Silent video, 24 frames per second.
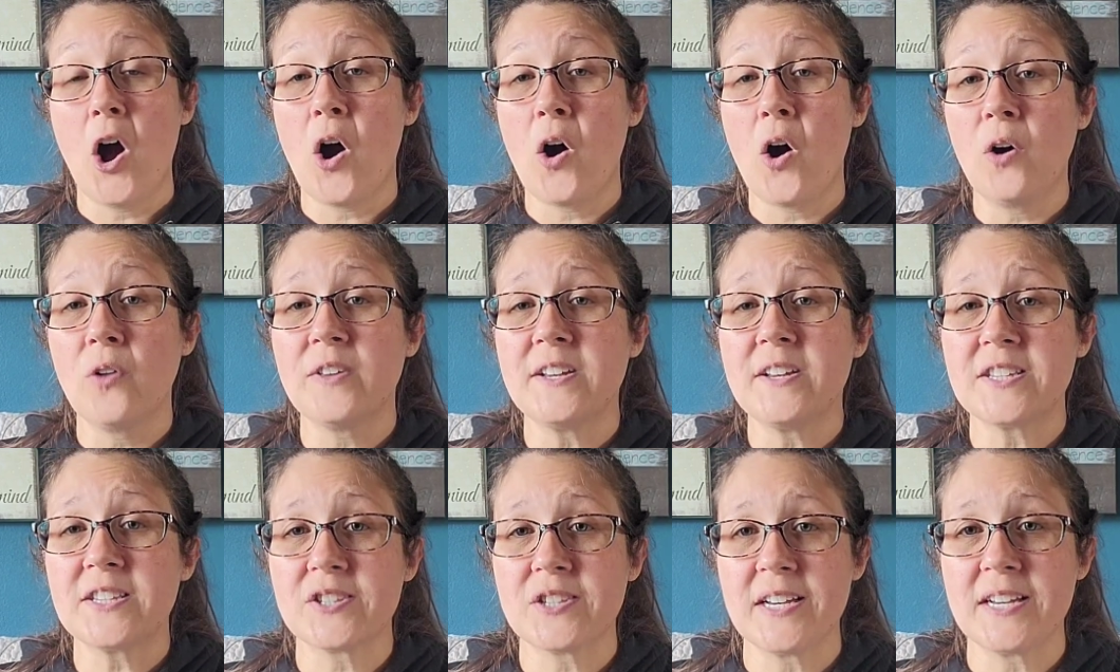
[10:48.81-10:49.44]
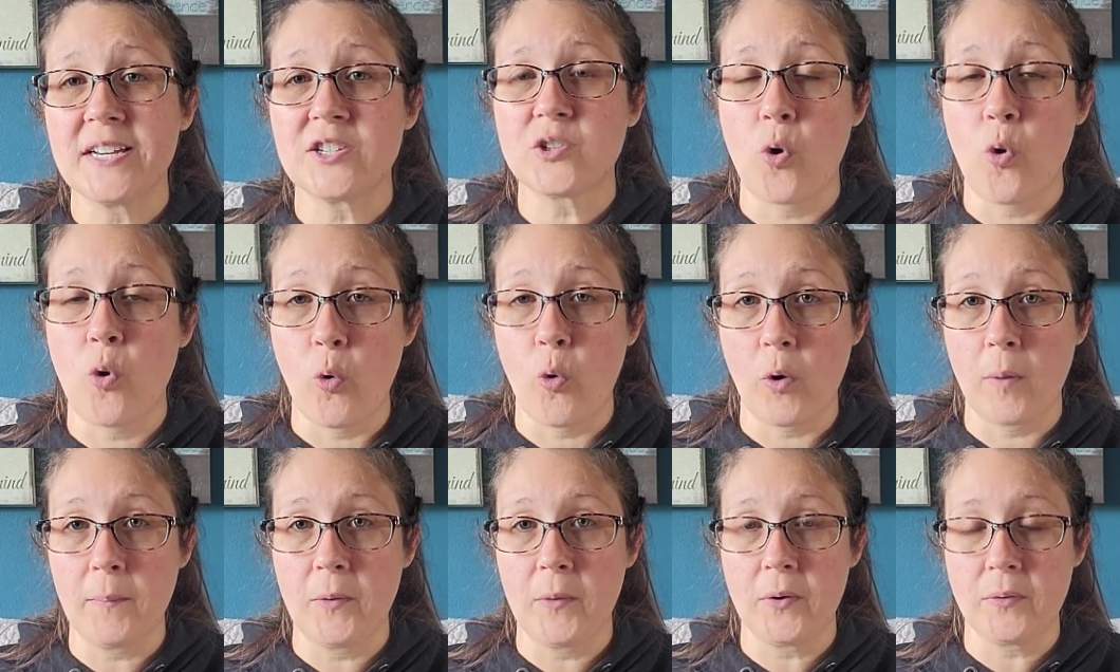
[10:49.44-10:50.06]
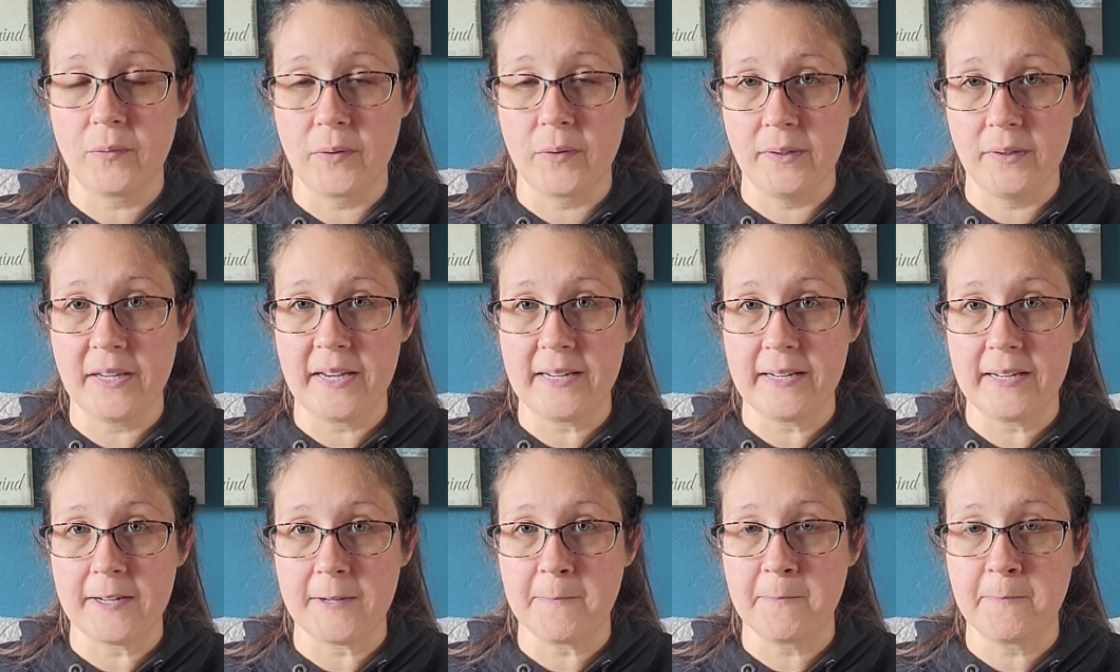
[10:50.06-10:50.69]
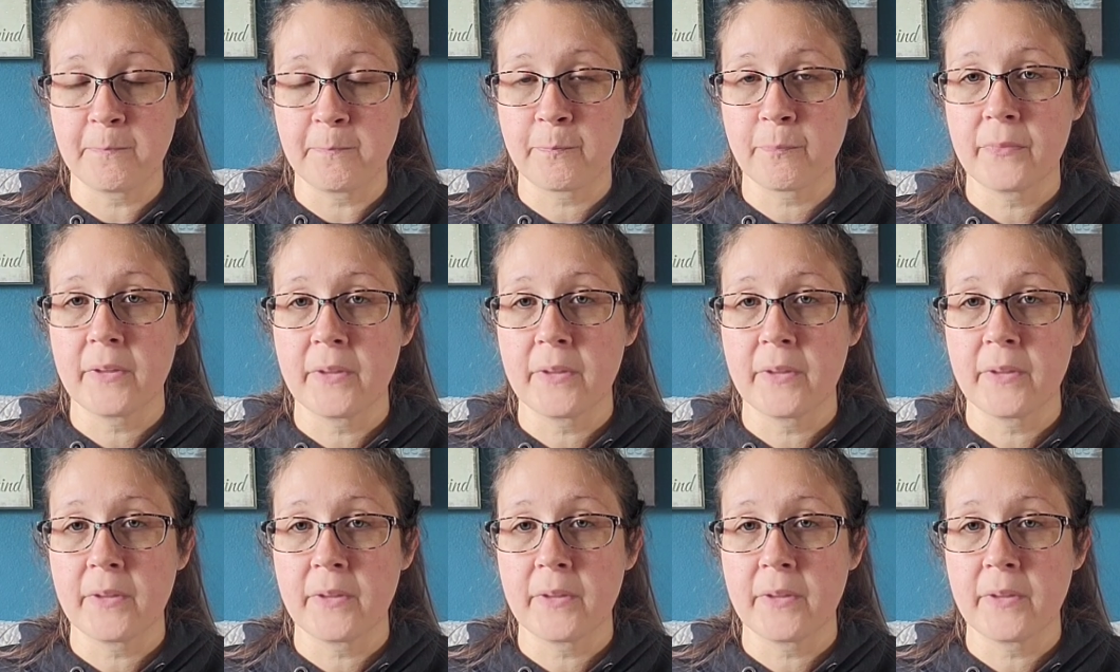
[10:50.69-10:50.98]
All these things are hormone related.